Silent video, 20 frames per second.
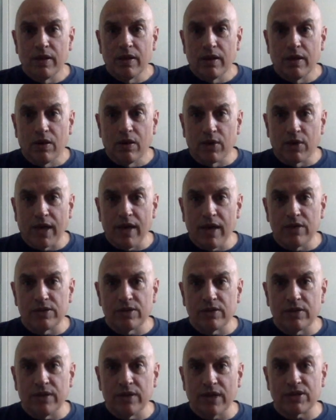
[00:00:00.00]
Okay,
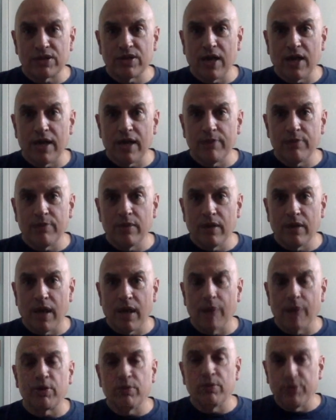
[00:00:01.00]
until next time,
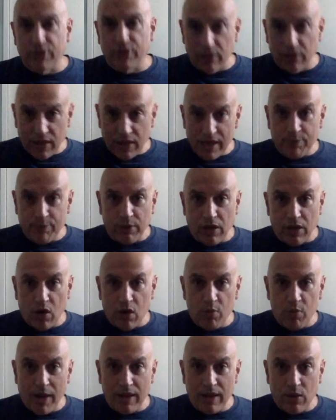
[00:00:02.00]
I'm going to put the link below,
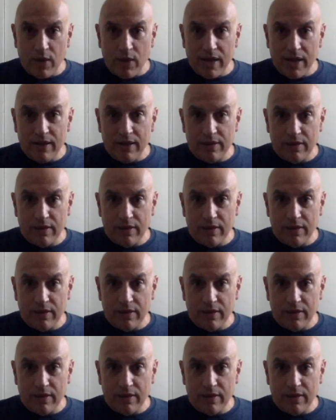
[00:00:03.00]
by the way,